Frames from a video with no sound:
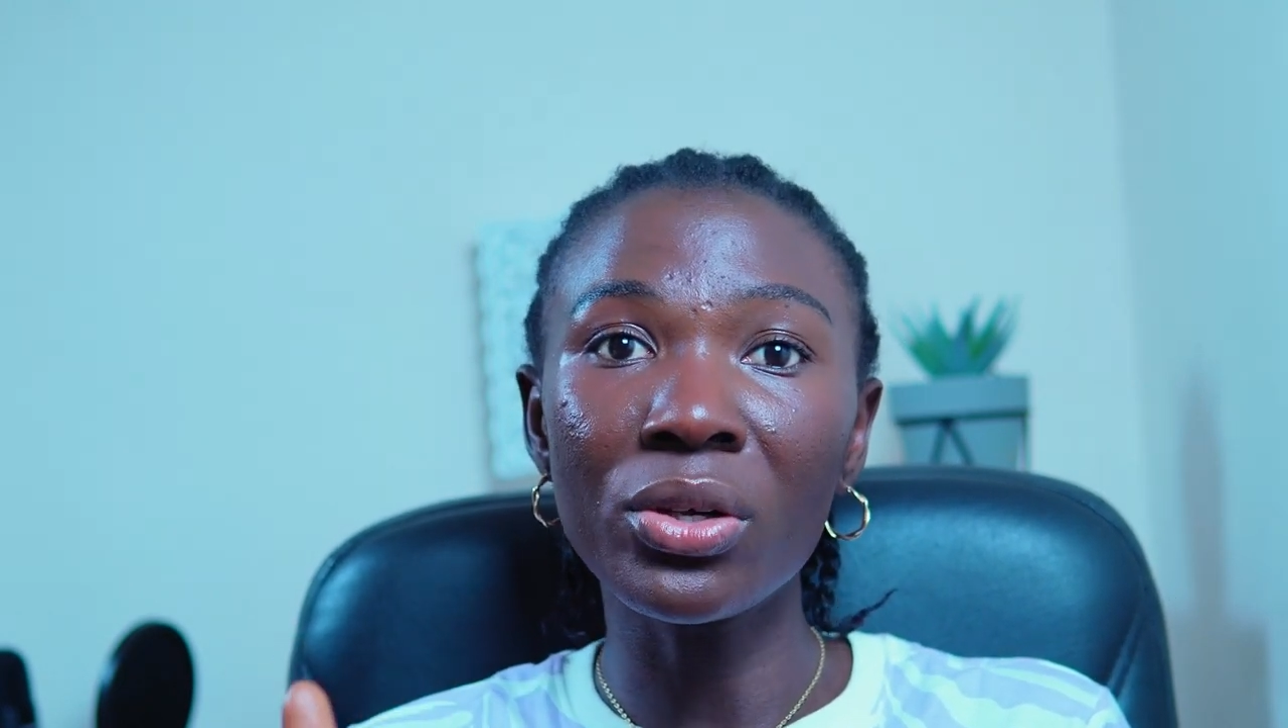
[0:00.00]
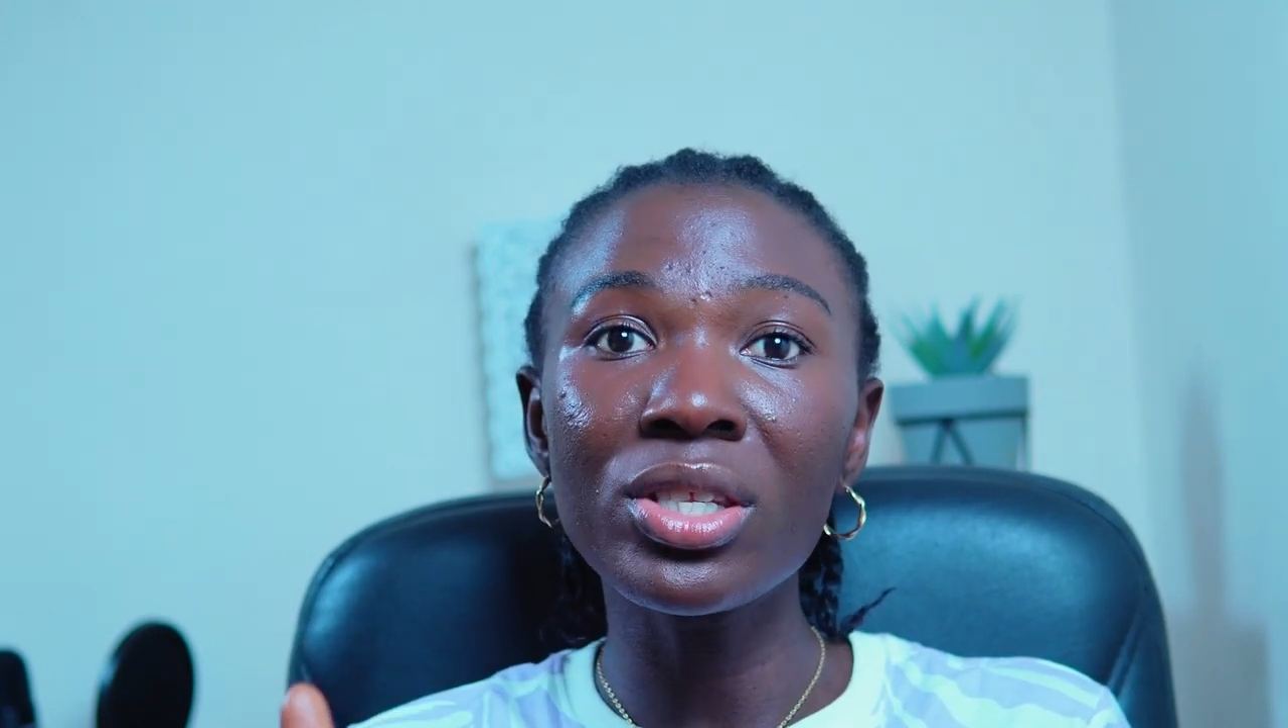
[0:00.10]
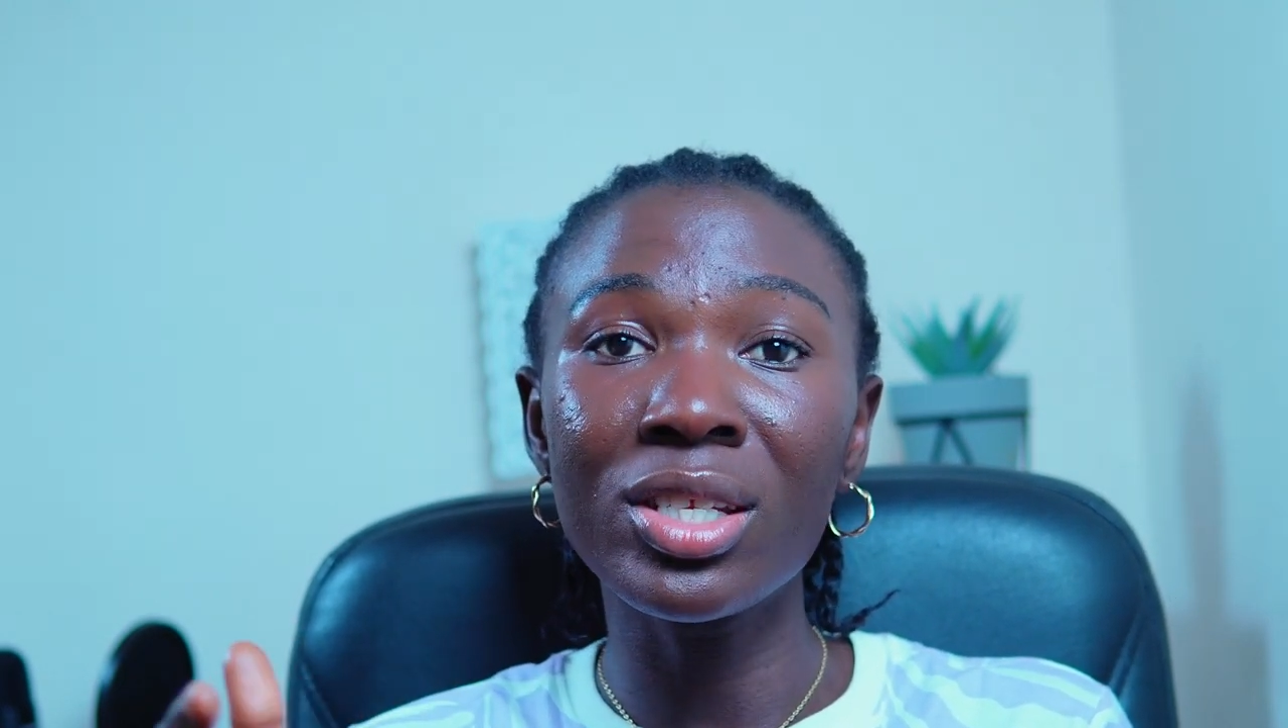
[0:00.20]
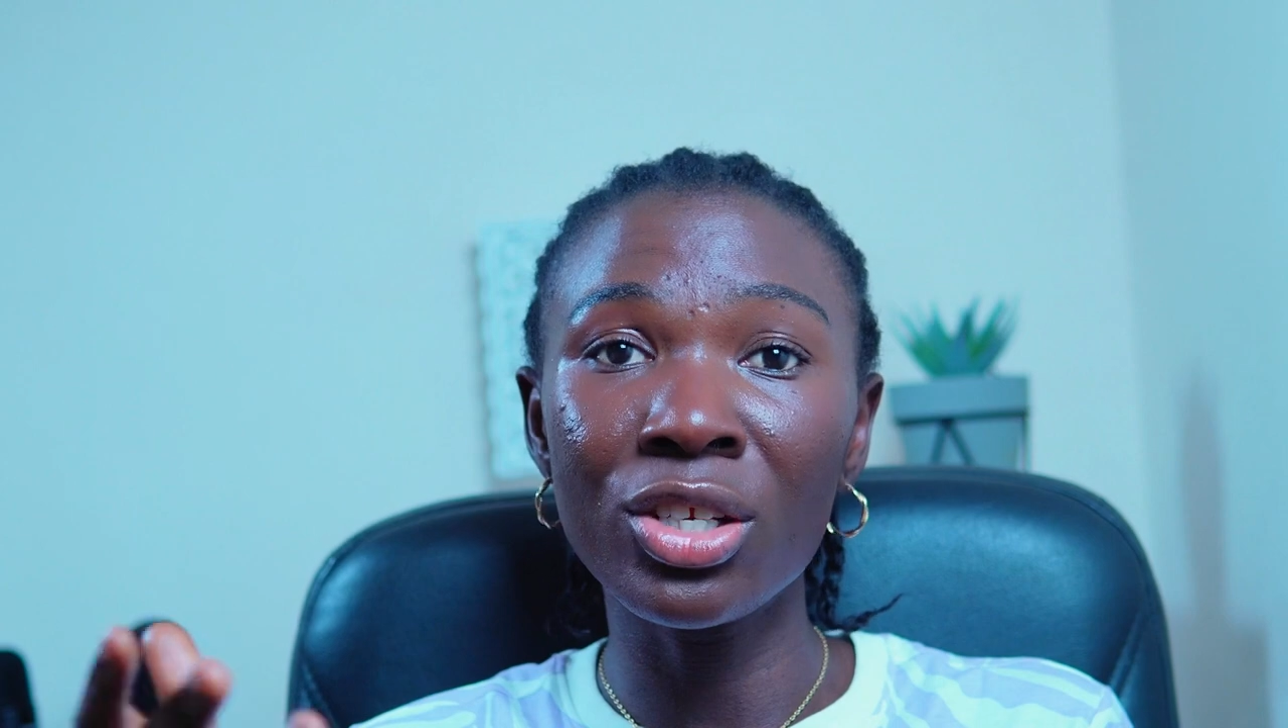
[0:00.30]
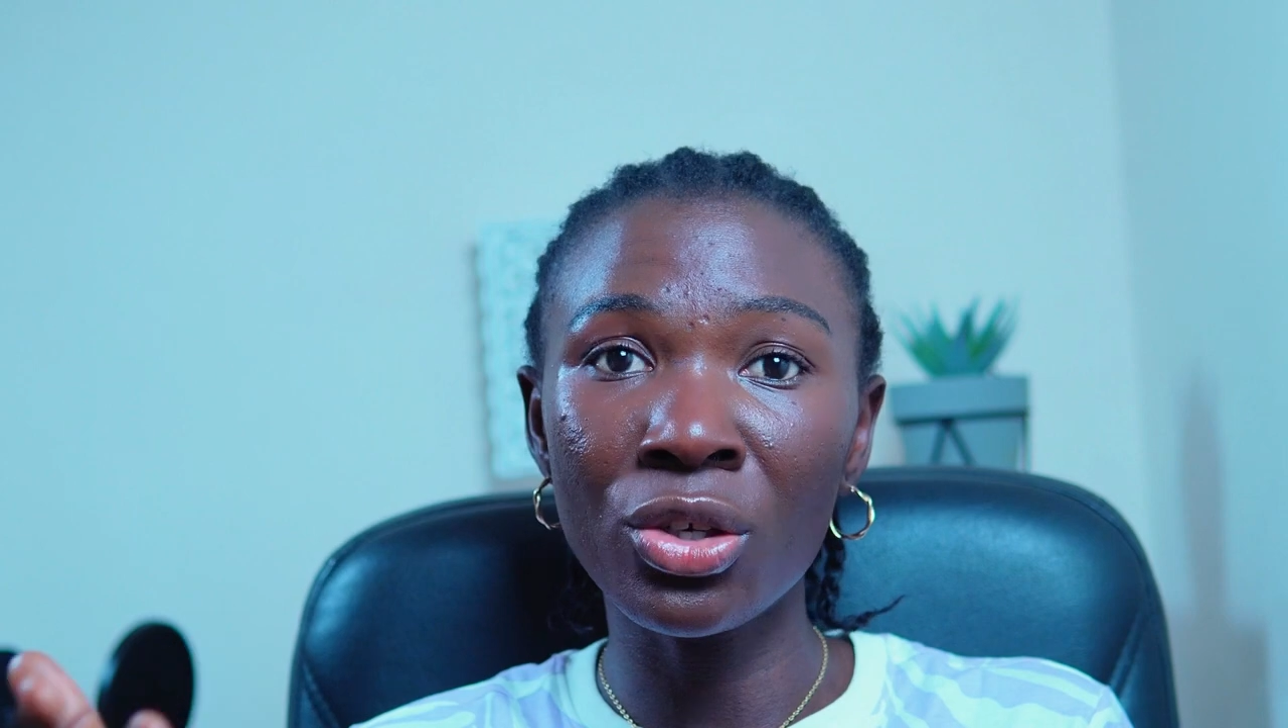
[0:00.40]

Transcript: got the